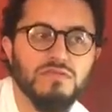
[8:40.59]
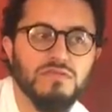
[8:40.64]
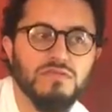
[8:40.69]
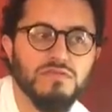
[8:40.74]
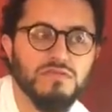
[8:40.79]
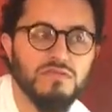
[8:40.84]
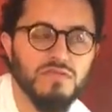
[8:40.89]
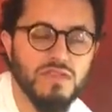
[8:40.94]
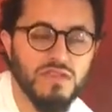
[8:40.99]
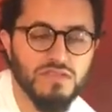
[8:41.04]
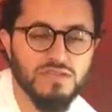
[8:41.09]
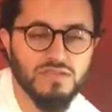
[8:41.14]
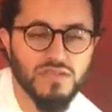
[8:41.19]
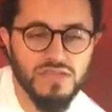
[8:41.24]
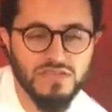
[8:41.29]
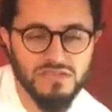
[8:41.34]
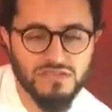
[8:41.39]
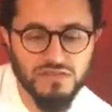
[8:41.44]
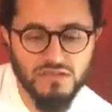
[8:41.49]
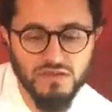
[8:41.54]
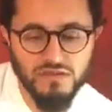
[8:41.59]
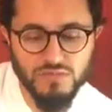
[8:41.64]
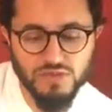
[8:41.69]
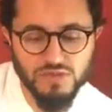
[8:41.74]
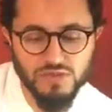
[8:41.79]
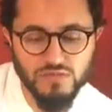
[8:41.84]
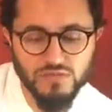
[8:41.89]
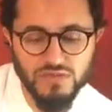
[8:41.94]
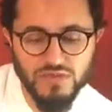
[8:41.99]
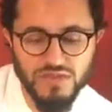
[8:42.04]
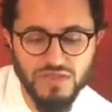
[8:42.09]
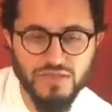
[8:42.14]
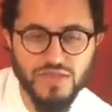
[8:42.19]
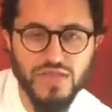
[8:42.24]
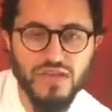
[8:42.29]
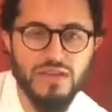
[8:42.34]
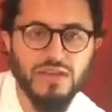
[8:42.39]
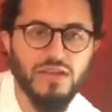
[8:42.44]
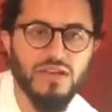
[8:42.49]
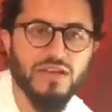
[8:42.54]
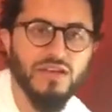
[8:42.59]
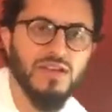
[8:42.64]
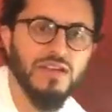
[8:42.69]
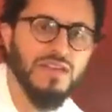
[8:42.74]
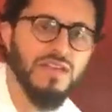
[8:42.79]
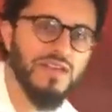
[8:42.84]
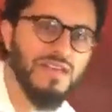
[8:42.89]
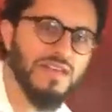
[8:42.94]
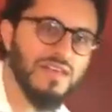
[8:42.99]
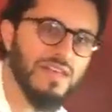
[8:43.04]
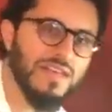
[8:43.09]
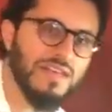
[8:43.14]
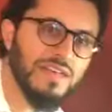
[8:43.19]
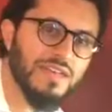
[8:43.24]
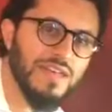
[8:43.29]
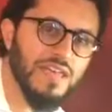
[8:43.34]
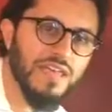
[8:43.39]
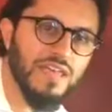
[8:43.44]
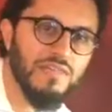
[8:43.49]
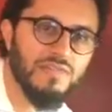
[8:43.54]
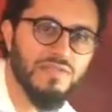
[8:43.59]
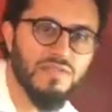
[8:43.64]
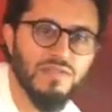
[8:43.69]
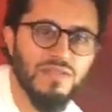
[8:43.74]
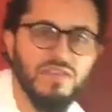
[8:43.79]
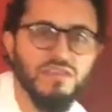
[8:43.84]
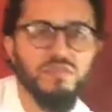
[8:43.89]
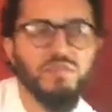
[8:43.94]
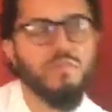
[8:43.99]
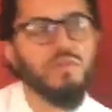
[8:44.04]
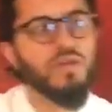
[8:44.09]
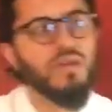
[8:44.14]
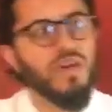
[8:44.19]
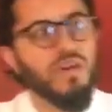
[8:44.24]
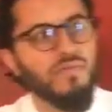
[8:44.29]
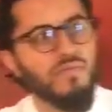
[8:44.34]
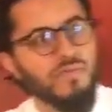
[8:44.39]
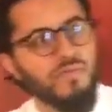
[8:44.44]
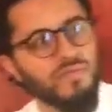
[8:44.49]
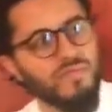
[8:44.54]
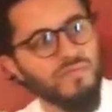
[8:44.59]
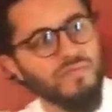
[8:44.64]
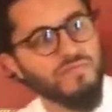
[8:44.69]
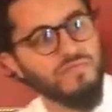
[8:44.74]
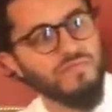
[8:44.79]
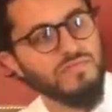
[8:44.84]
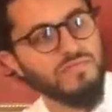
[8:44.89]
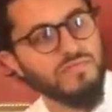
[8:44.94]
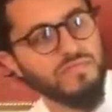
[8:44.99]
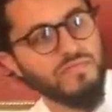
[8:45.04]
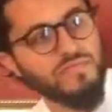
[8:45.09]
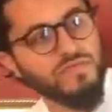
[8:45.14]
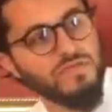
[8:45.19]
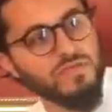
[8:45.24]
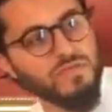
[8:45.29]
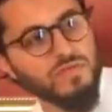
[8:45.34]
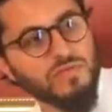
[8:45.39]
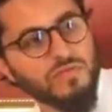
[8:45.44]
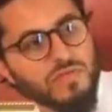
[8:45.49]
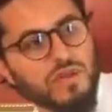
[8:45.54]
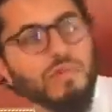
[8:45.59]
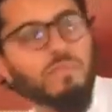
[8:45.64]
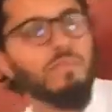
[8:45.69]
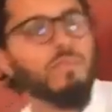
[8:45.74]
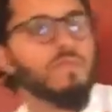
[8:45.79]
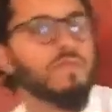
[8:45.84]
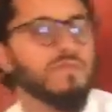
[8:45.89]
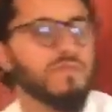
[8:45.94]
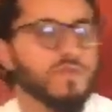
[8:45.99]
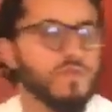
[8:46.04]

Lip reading: Alright, so that's jar majroor. And then an-nas is mudaf to Rabb. So